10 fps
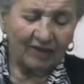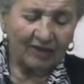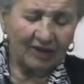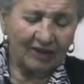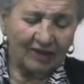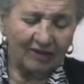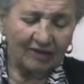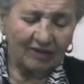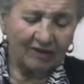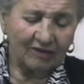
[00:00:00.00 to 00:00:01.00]
uh,
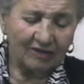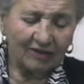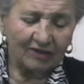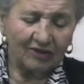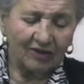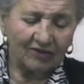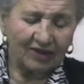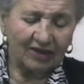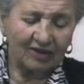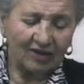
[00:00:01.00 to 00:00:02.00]
and uh, God
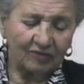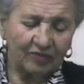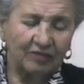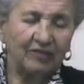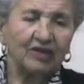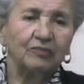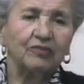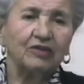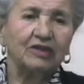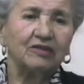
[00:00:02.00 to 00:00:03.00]
cannot be
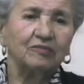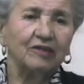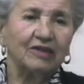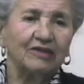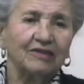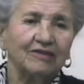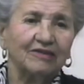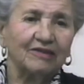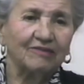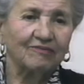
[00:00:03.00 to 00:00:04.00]
manipulated by
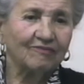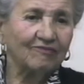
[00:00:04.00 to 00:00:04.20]
anything.